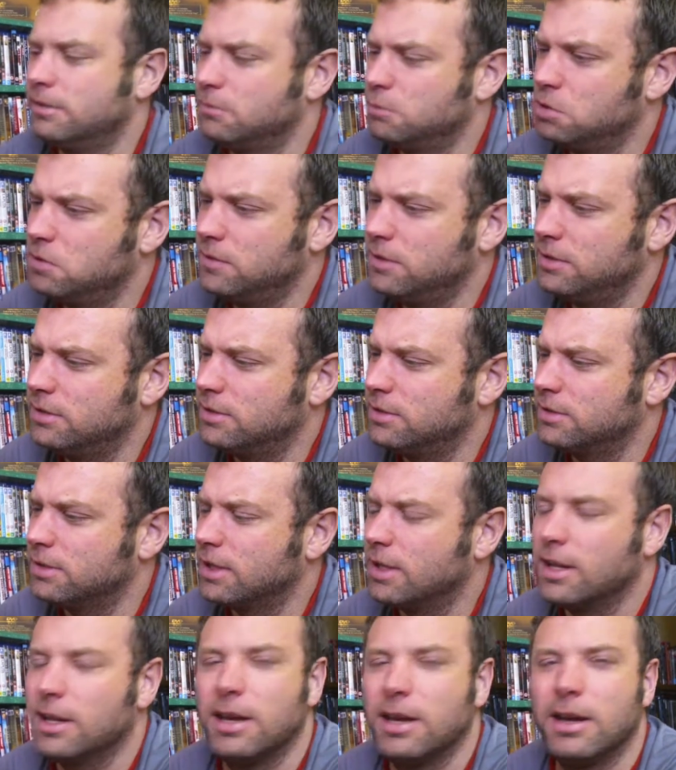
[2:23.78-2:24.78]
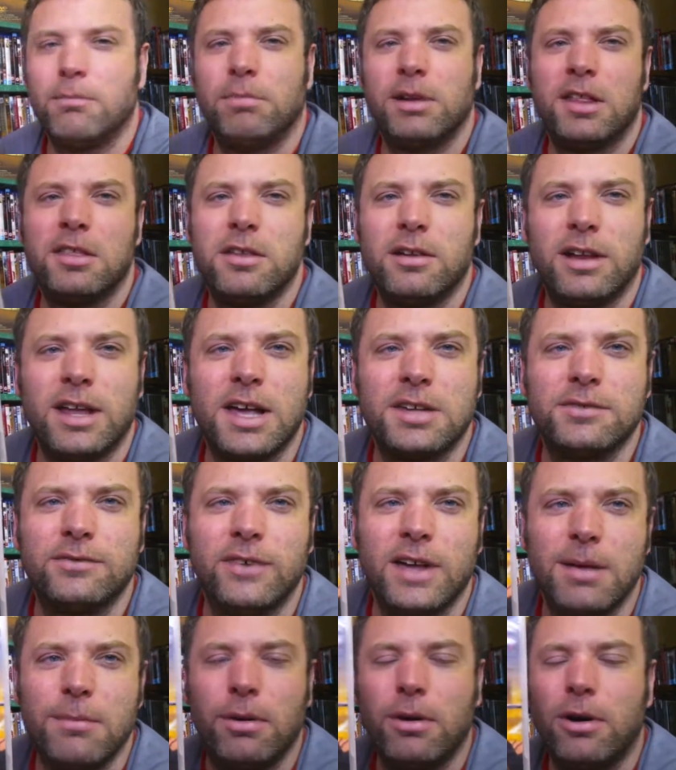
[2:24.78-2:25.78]
movies. Blood the Last
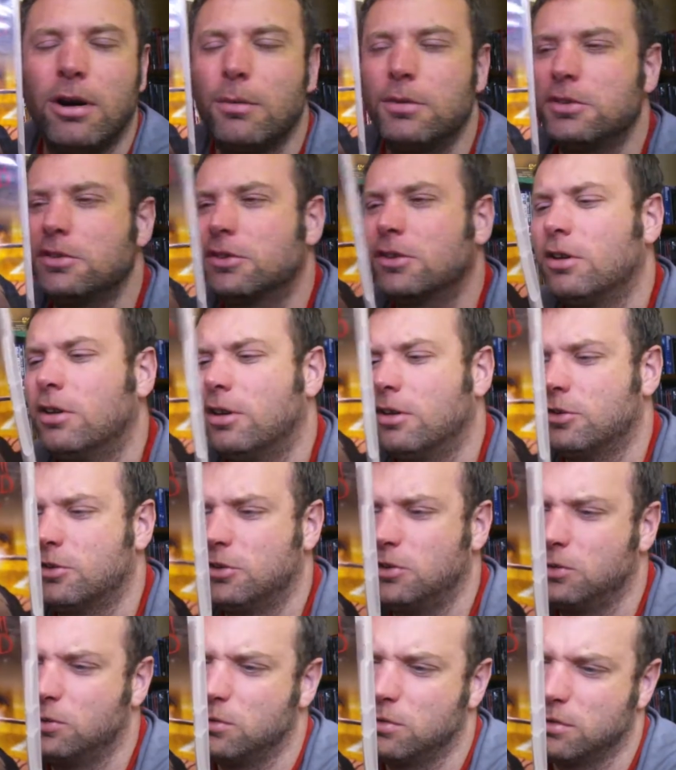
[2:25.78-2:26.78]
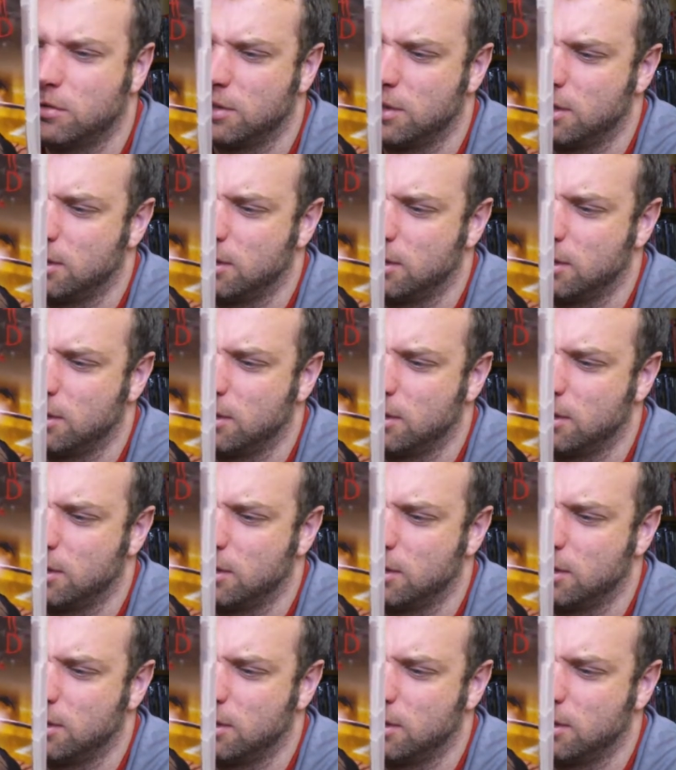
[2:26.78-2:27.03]
Vampire, which is kind of like a short,